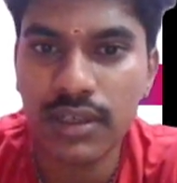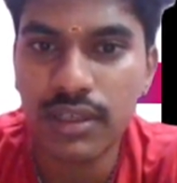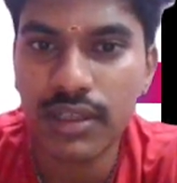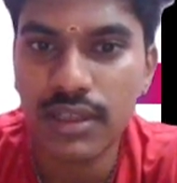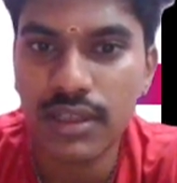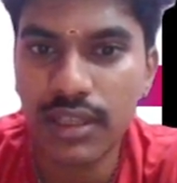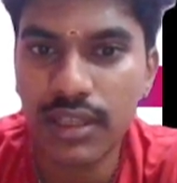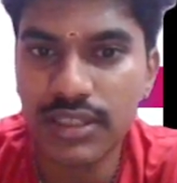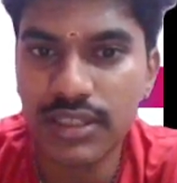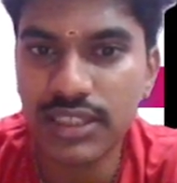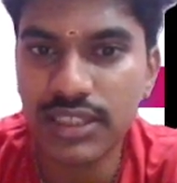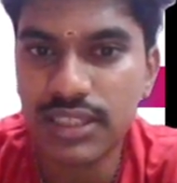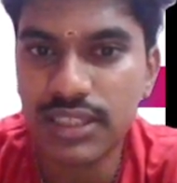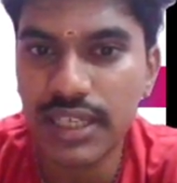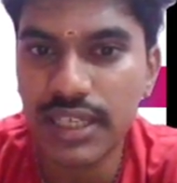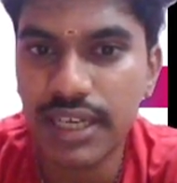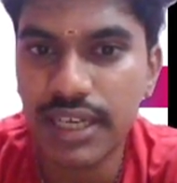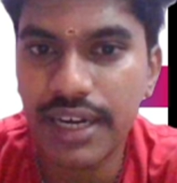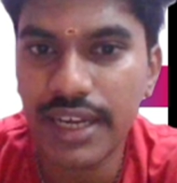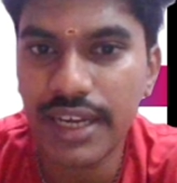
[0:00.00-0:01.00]
This is
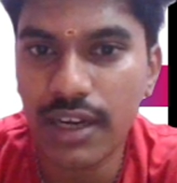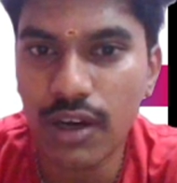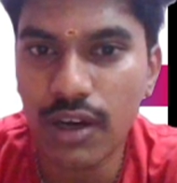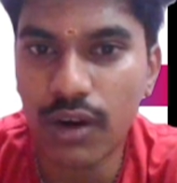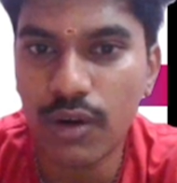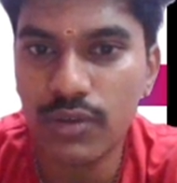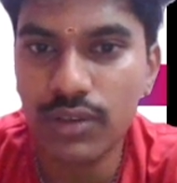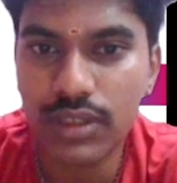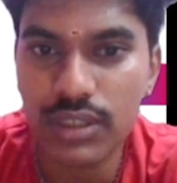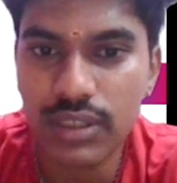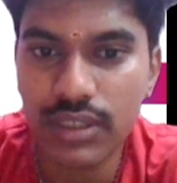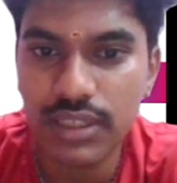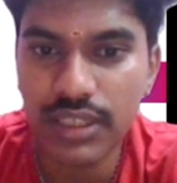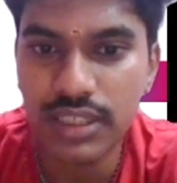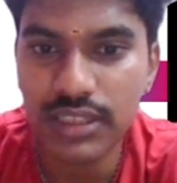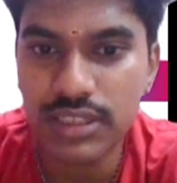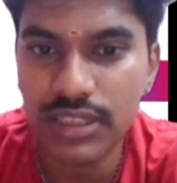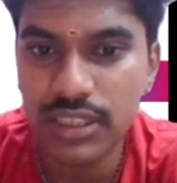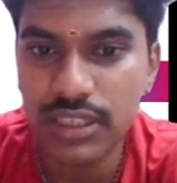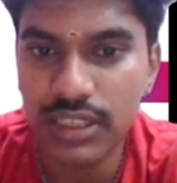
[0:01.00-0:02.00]
trading account. This
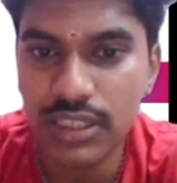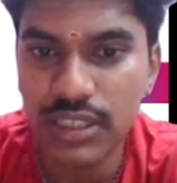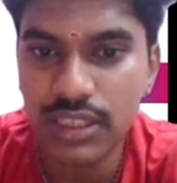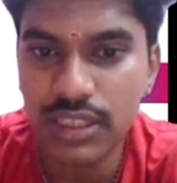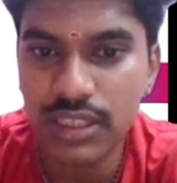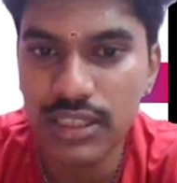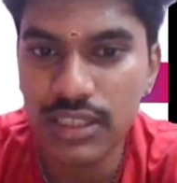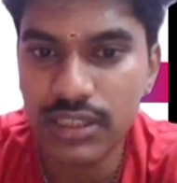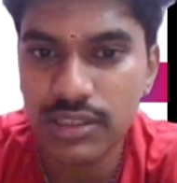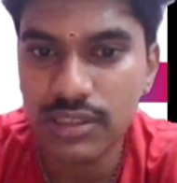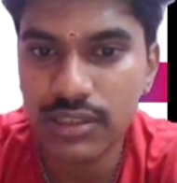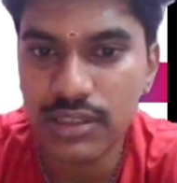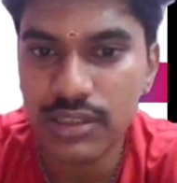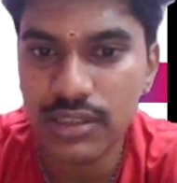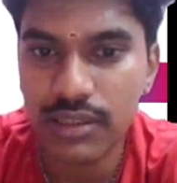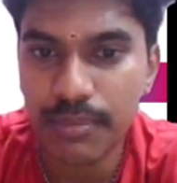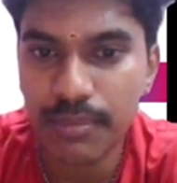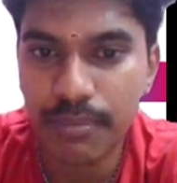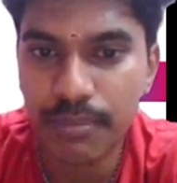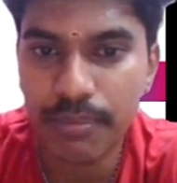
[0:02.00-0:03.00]
is
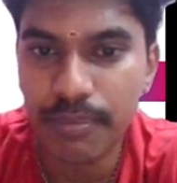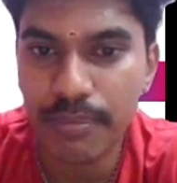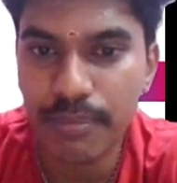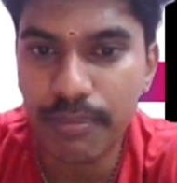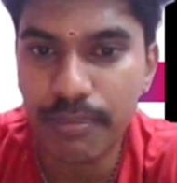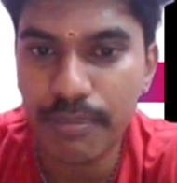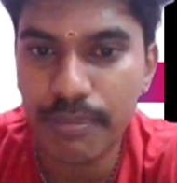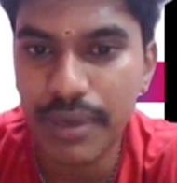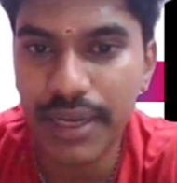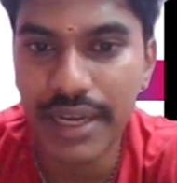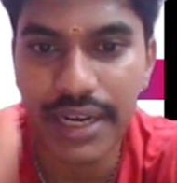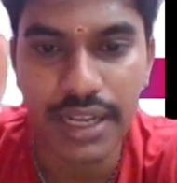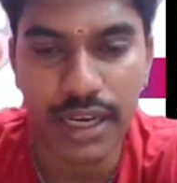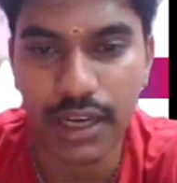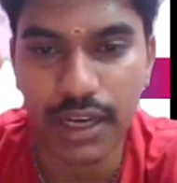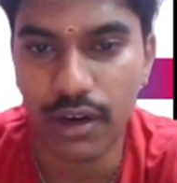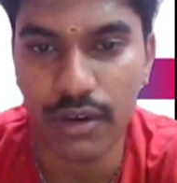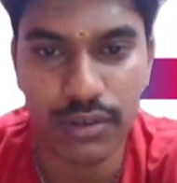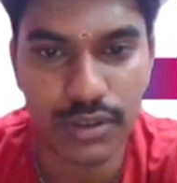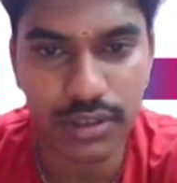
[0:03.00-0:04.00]
P&L
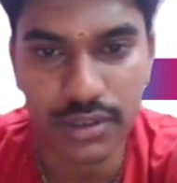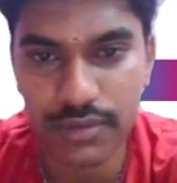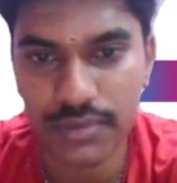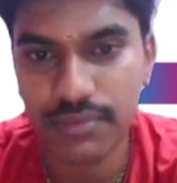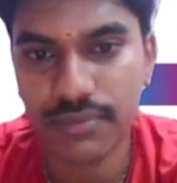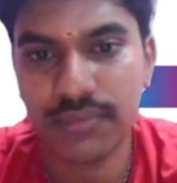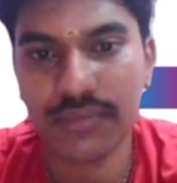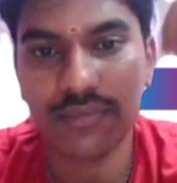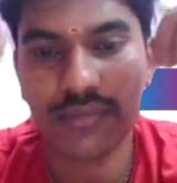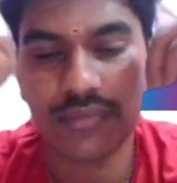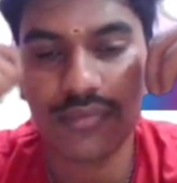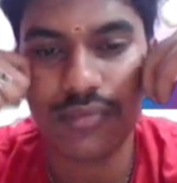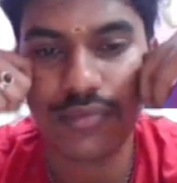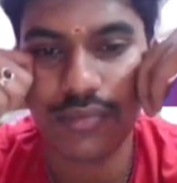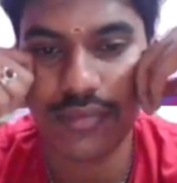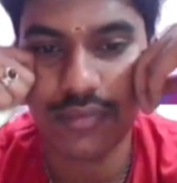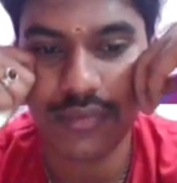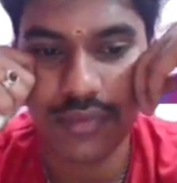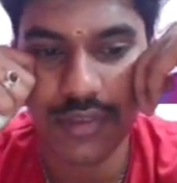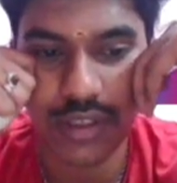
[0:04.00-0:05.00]
account.
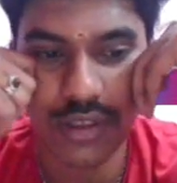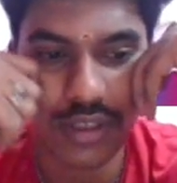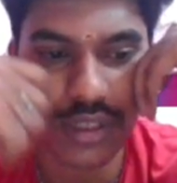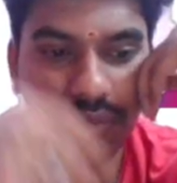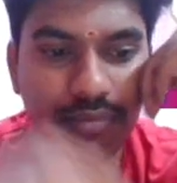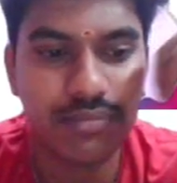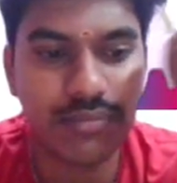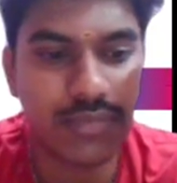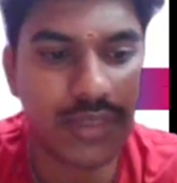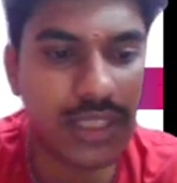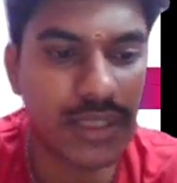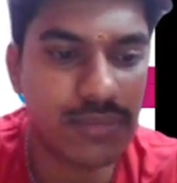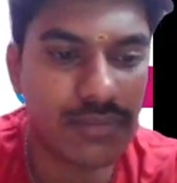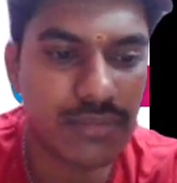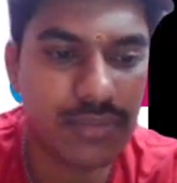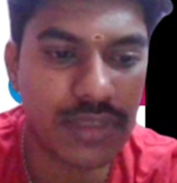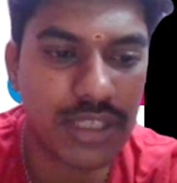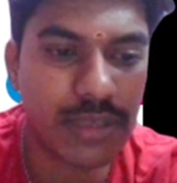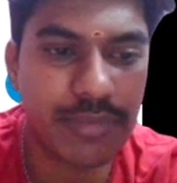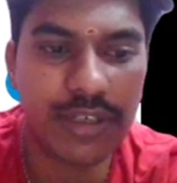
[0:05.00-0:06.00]
Okay,
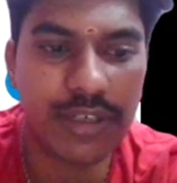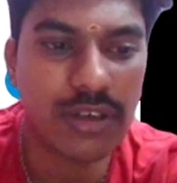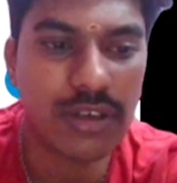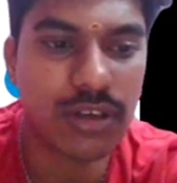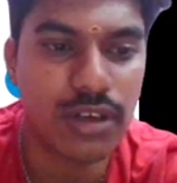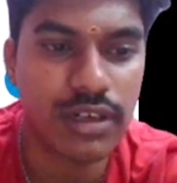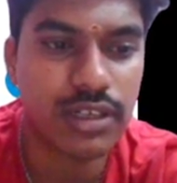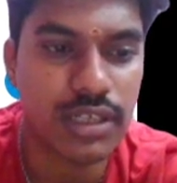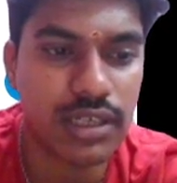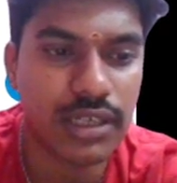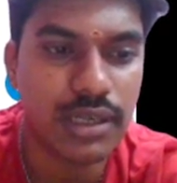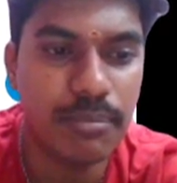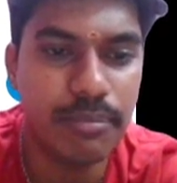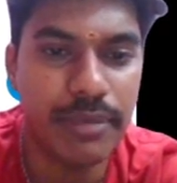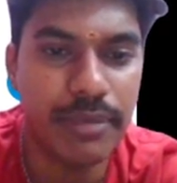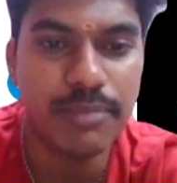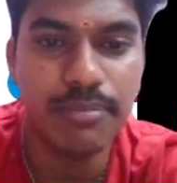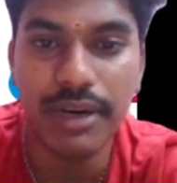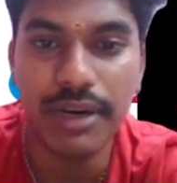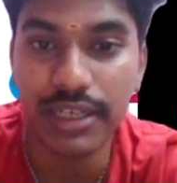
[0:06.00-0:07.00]
let me draw it a bit
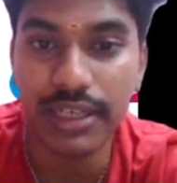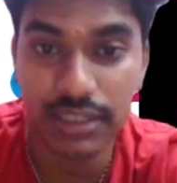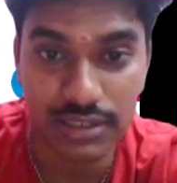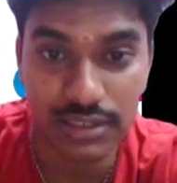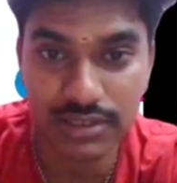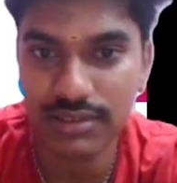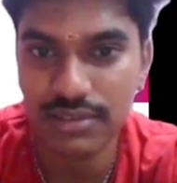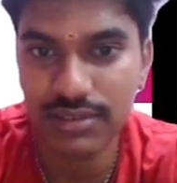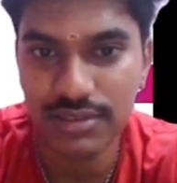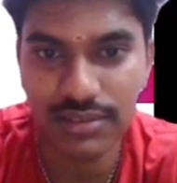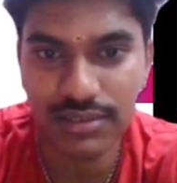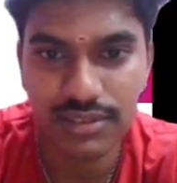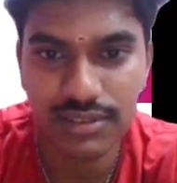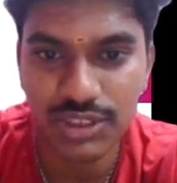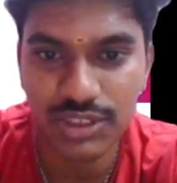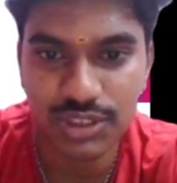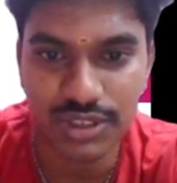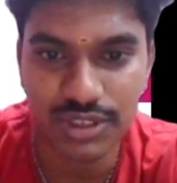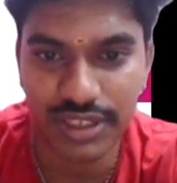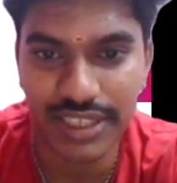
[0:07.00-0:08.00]
better.
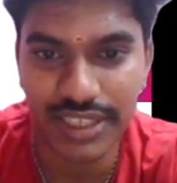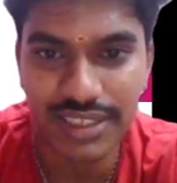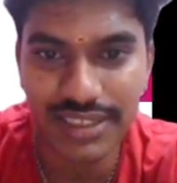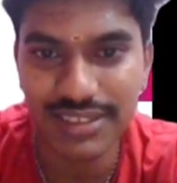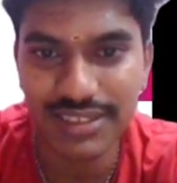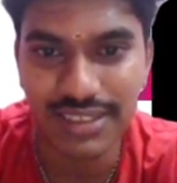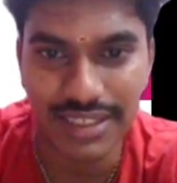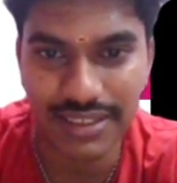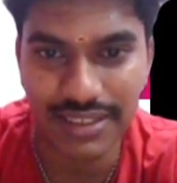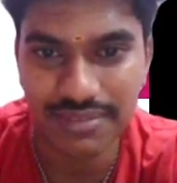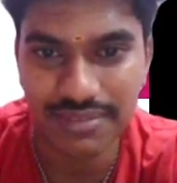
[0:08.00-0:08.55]
Sorry. Yeah.